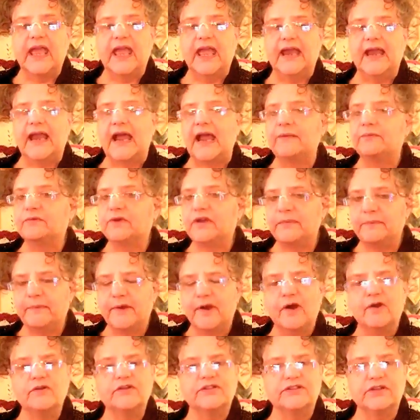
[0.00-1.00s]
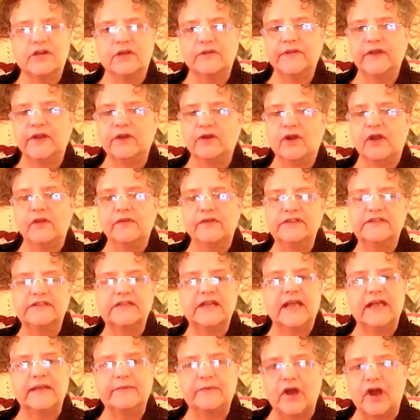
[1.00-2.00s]
And I repost on there all the
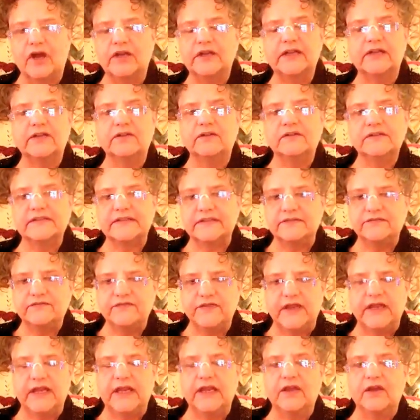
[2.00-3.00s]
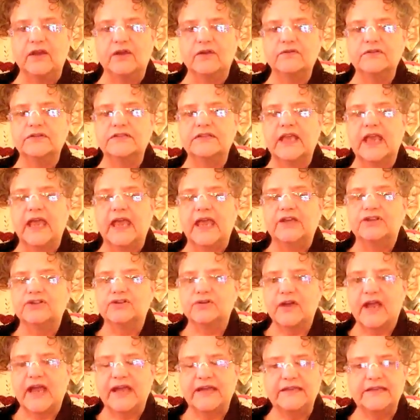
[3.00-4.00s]
time articles and videos
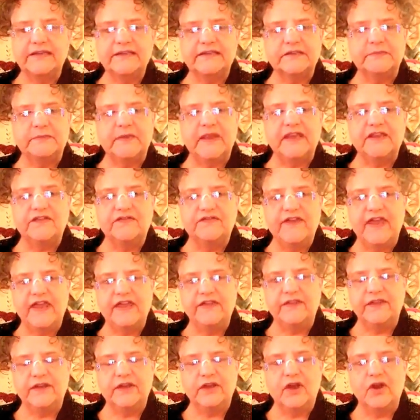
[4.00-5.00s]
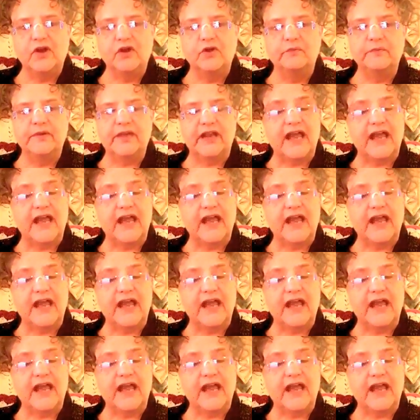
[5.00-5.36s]
trying to speak faith and hope.